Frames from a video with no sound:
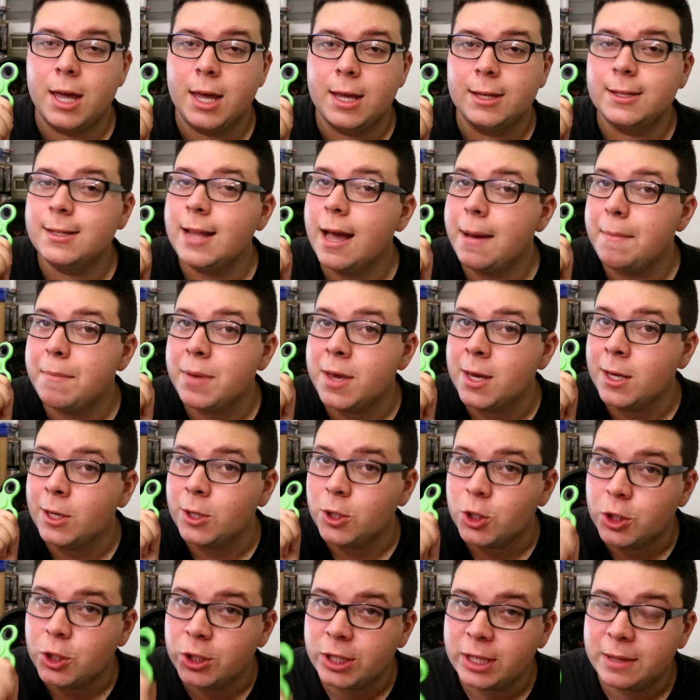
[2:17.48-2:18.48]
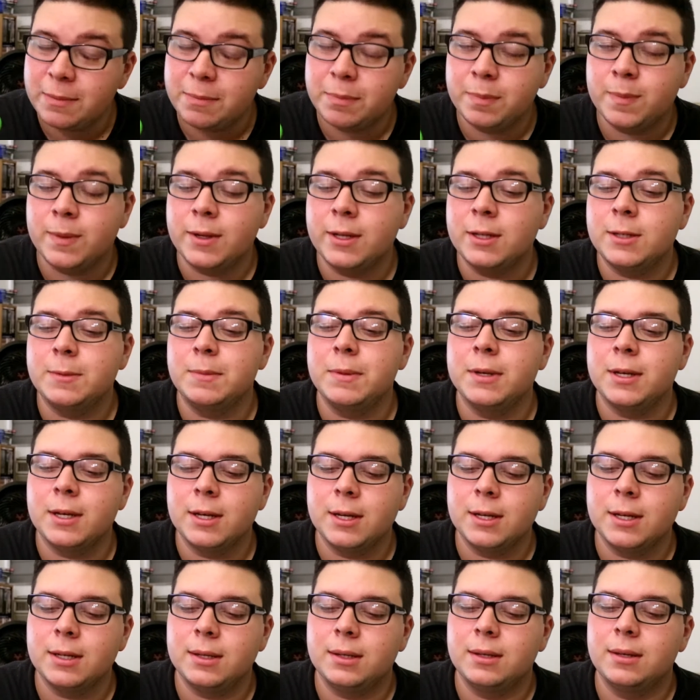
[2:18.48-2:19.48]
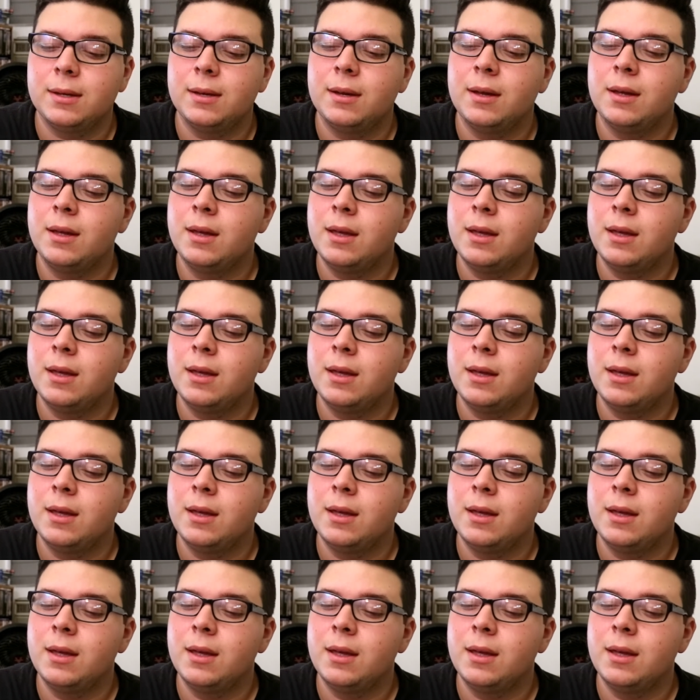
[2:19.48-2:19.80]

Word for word: It's not being cheap, it's because,